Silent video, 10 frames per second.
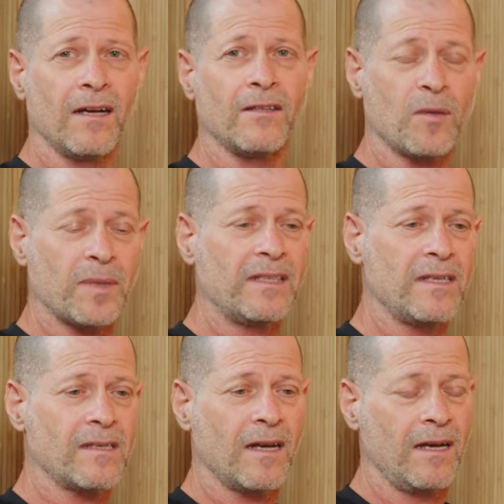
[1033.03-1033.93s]
uh,
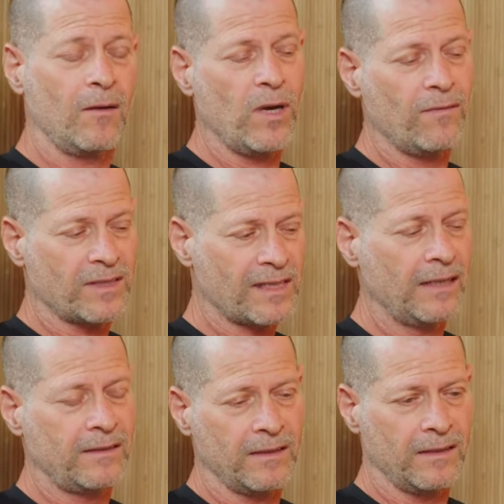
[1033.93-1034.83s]
Japanese. Uh, we have a
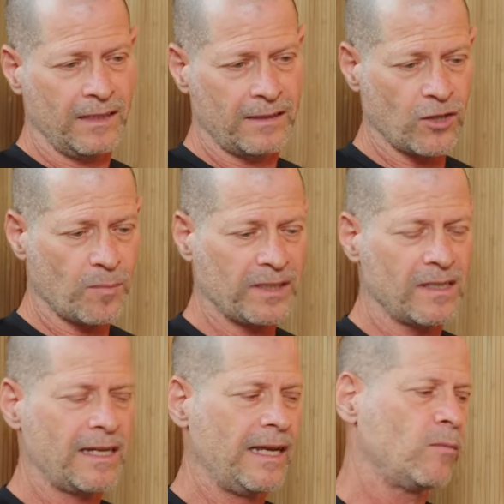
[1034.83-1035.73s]
site in in the
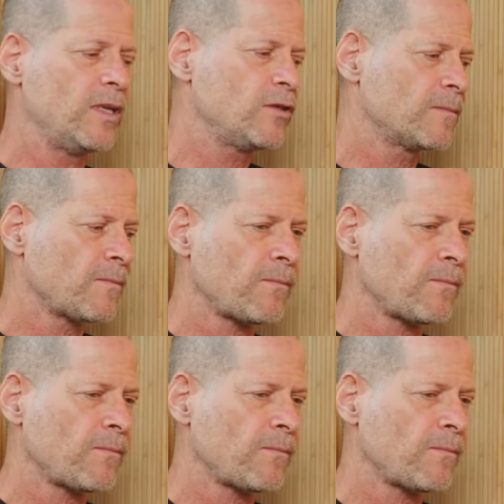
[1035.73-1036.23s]
Japanese language.